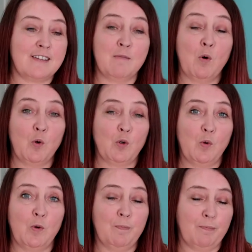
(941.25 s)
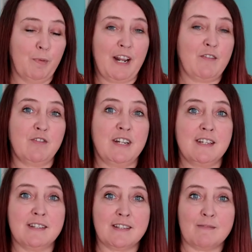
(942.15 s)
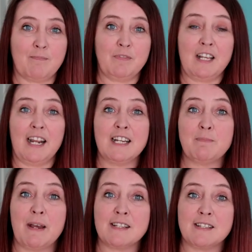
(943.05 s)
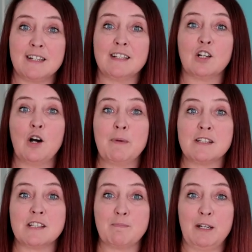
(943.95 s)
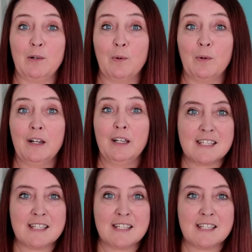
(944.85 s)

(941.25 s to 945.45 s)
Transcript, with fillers: kimono, whatever it is, you liked best in the comments below.